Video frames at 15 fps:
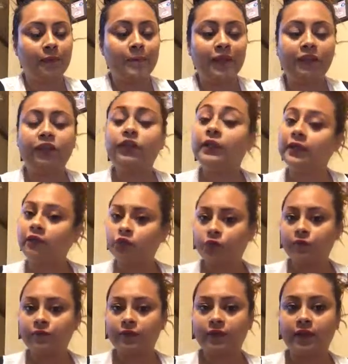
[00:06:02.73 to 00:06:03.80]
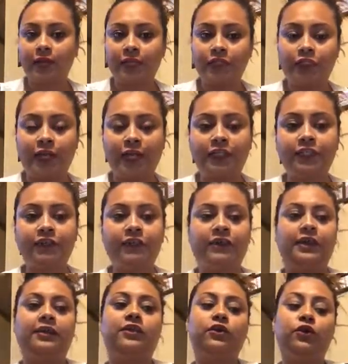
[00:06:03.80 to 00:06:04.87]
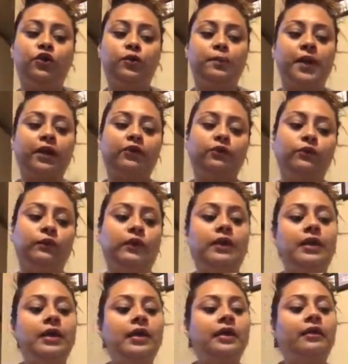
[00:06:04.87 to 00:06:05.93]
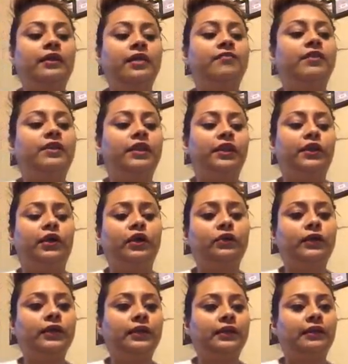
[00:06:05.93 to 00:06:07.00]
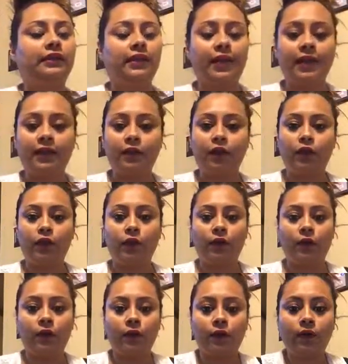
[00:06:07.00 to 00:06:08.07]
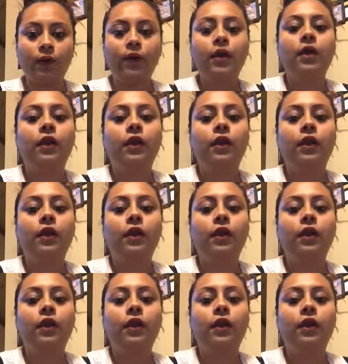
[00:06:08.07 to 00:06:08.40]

based on the history of education. Since I took you back to the 1700s, it's taken a long